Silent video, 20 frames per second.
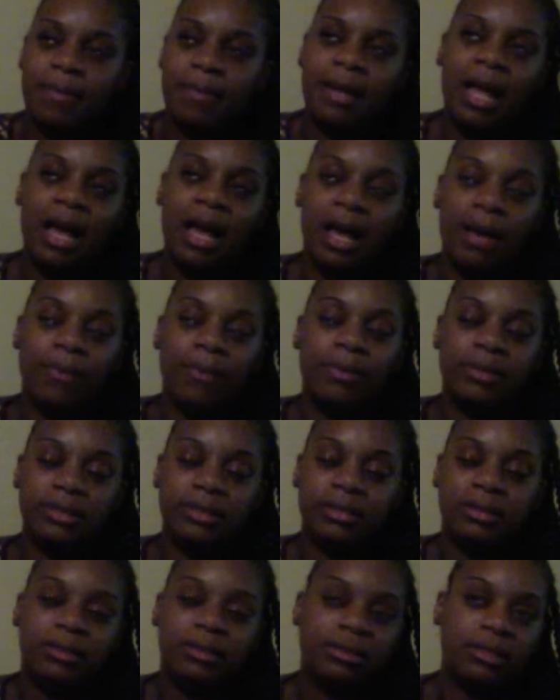but
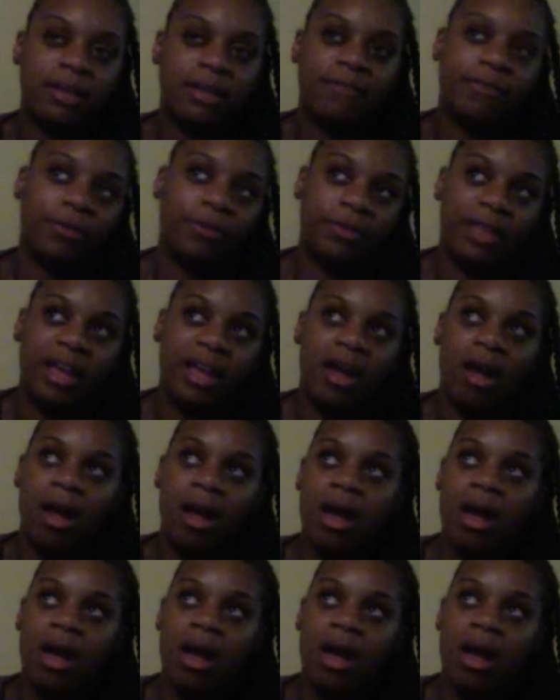I flew there.